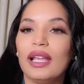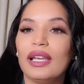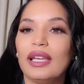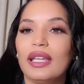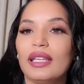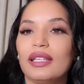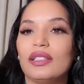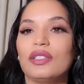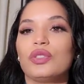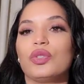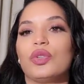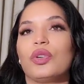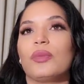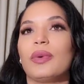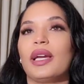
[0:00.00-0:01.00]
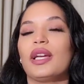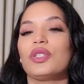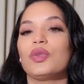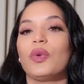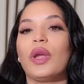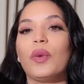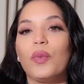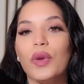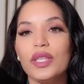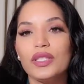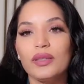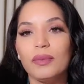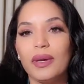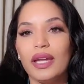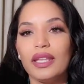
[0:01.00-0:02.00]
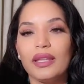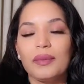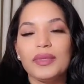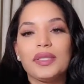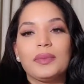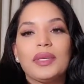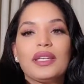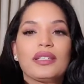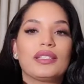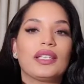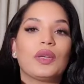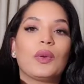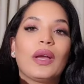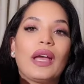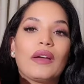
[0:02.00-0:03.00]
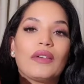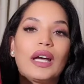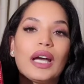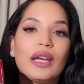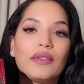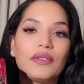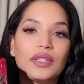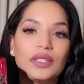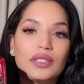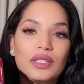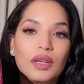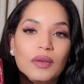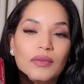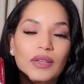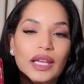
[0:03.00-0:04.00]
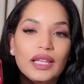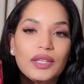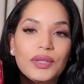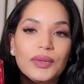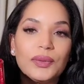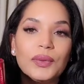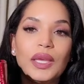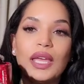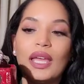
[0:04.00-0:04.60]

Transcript: Lady Dior bags or I wait to buy them is because they don't have a high retail value.